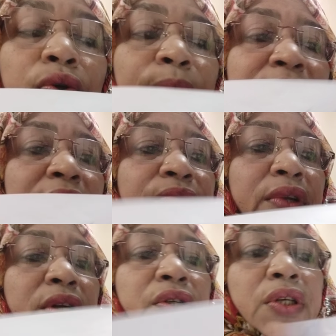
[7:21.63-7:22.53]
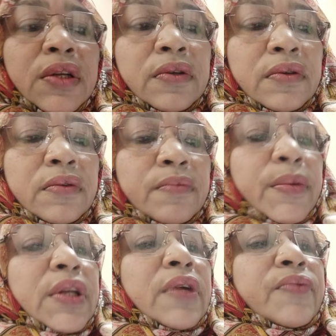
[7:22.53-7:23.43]
by definition,
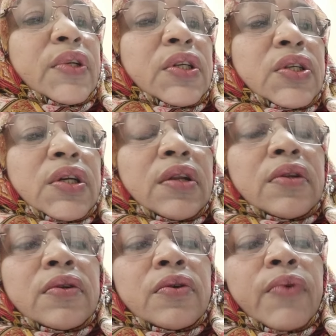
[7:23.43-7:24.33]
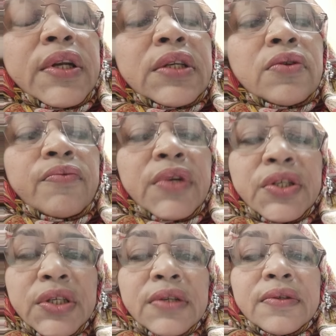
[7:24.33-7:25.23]
what is
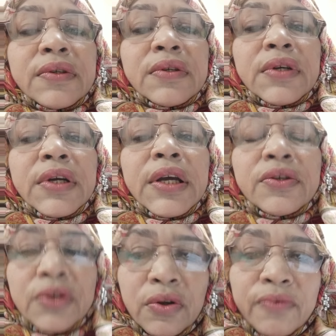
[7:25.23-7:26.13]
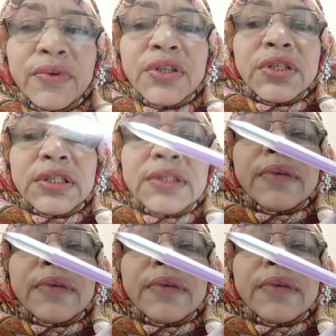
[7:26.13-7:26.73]
ovulation? Actually, ovulation is the